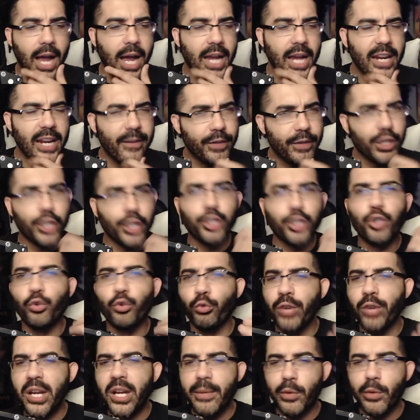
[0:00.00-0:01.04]
even the
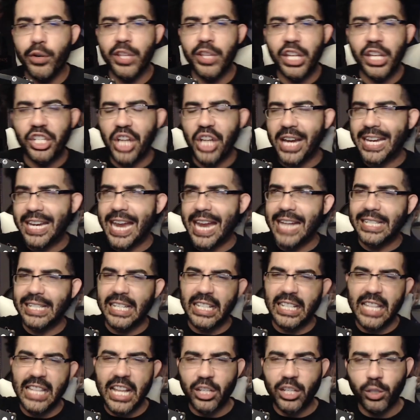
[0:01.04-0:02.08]
Dreamer and the
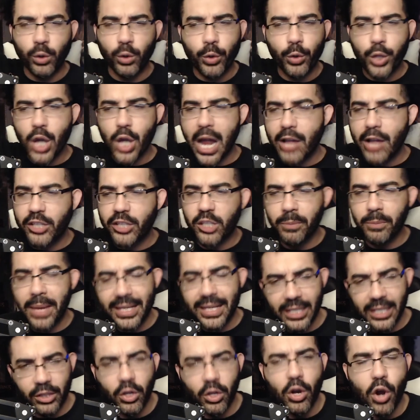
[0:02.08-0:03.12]
gigantic Lex Luthor out in space,
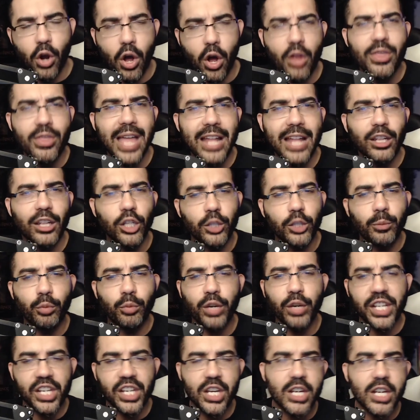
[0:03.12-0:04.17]
I thought all that looked
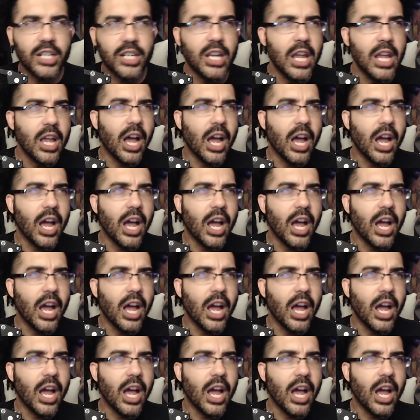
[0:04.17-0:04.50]
pretty good.